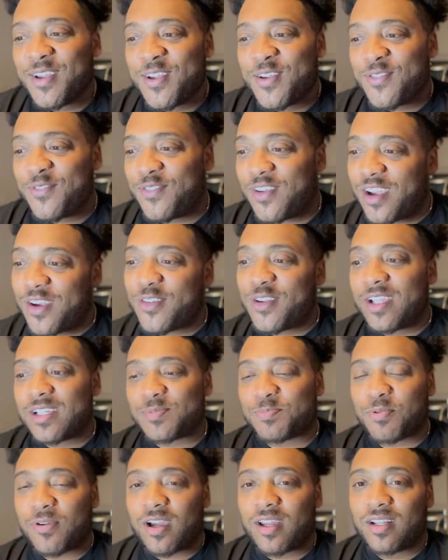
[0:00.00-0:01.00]
various
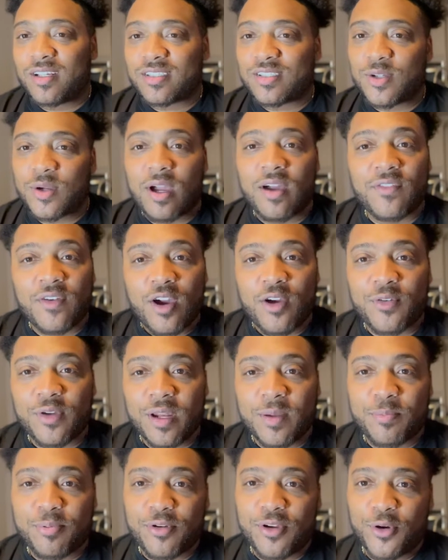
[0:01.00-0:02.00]
products. So I've
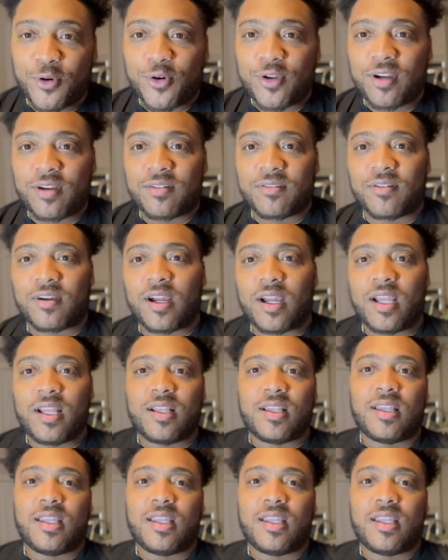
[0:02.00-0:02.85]
already pre-ordered, right,